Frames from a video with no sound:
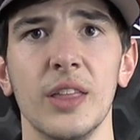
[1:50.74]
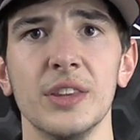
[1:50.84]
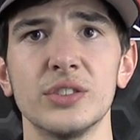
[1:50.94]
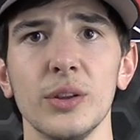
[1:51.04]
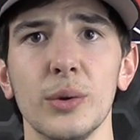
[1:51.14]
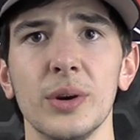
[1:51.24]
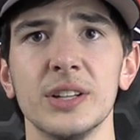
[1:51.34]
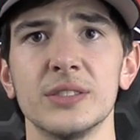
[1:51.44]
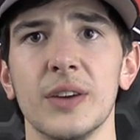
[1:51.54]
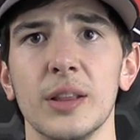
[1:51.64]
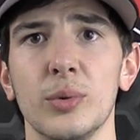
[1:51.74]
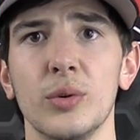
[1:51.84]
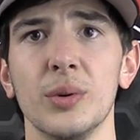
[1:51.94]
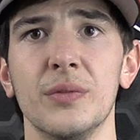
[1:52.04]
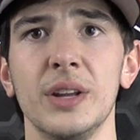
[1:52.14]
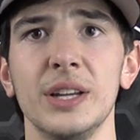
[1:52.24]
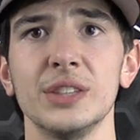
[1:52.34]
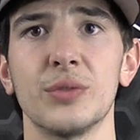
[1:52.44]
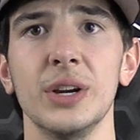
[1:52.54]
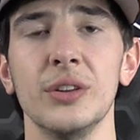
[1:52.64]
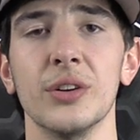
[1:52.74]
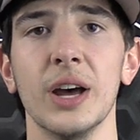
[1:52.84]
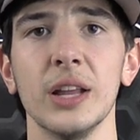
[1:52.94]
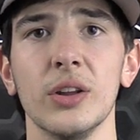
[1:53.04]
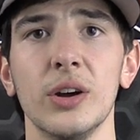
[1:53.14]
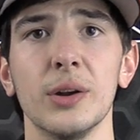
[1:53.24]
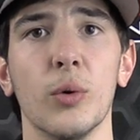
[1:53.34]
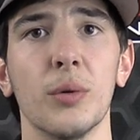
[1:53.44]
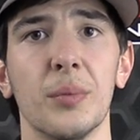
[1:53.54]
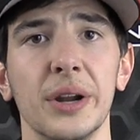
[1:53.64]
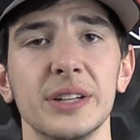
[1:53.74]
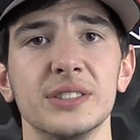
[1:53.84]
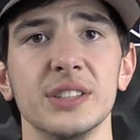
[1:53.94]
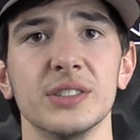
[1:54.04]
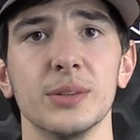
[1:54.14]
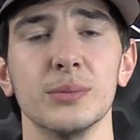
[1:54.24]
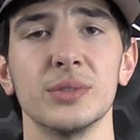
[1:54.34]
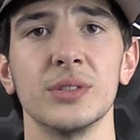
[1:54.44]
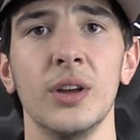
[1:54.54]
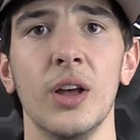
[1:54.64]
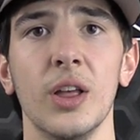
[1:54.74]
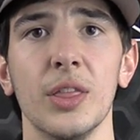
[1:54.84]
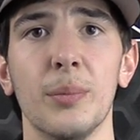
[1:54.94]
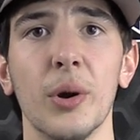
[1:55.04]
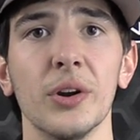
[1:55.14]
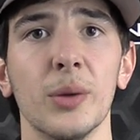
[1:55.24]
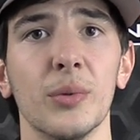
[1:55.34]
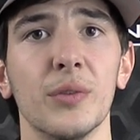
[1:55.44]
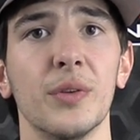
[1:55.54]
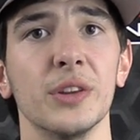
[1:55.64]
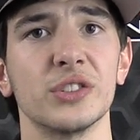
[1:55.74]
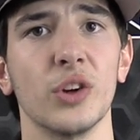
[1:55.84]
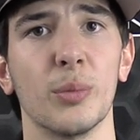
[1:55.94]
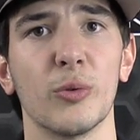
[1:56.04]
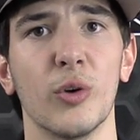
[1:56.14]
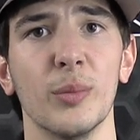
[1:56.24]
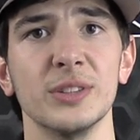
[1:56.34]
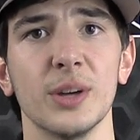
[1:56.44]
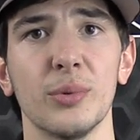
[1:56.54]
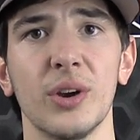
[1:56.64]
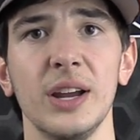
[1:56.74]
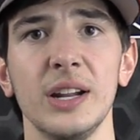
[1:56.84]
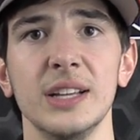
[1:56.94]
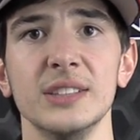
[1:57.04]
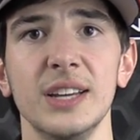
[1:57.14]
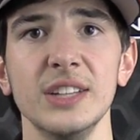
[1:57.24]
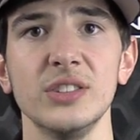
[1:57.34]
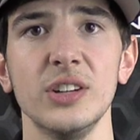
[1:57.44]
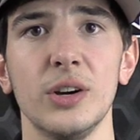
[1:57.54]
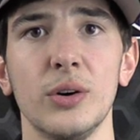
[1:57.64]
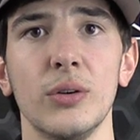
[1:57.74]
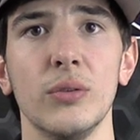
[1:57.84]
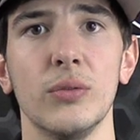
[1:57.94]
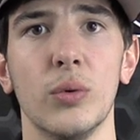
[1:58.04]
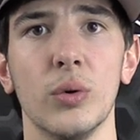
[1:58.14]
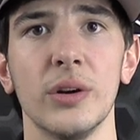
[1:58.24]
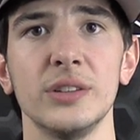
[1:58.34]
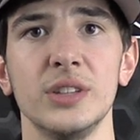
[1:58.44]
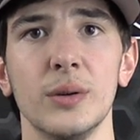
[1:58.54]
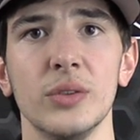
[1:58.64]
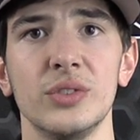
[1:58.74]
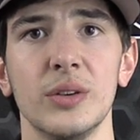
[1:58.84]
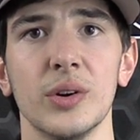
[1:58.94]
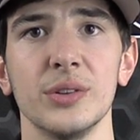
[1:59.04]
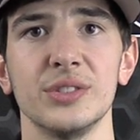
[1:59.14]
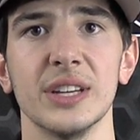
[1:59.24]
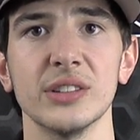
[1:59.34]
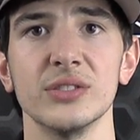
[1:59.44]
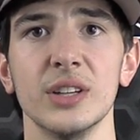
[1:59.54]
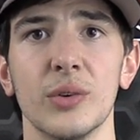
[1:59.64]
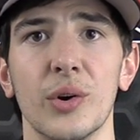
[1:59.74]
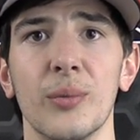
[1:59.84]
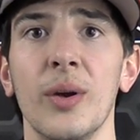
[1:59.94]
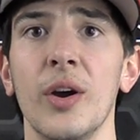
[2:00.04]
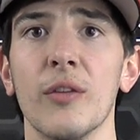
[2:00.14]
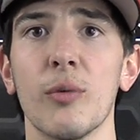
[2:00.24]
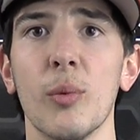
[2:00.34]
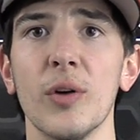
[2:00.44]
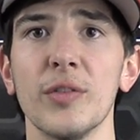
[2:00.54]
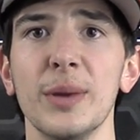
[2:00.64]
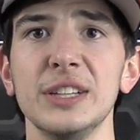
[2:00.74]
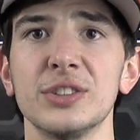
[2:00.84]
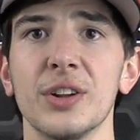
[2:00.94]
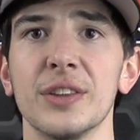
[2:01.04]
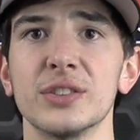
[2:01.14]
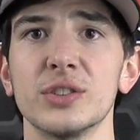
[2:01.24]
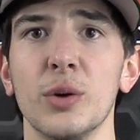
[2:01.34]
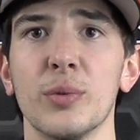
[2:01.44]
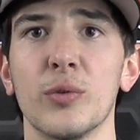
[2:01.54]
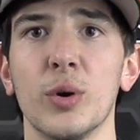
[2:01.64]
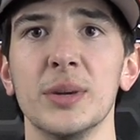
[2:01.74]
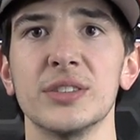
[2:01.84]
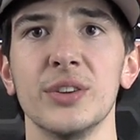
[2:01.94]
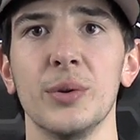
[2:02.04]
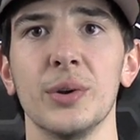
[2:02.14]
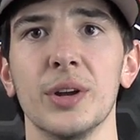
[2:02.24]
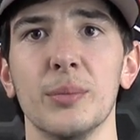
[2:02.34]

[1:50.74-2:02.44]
The solenoid is available with fittings for either nylon or braided systems. The part number for the Snow Performance upgrade is SNO40060. For more information on the Snow Performance Solenoid